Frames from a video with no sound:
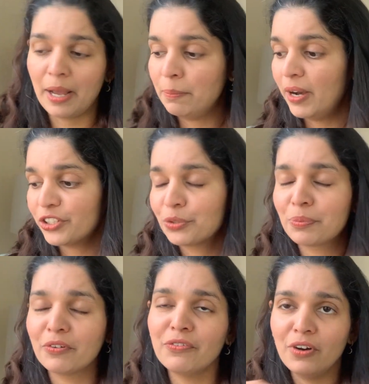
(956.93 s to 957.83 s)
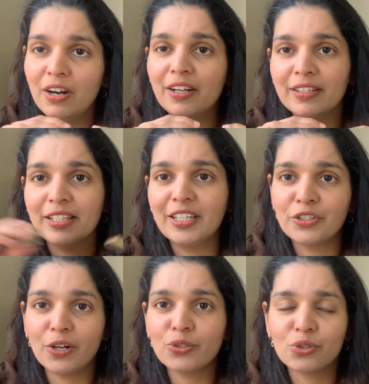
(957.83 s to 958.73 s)
I much prefer the
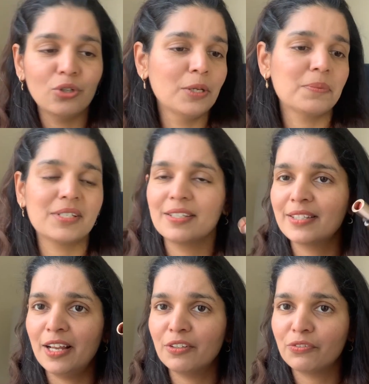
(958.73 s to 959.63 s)
drugstore lipstick scent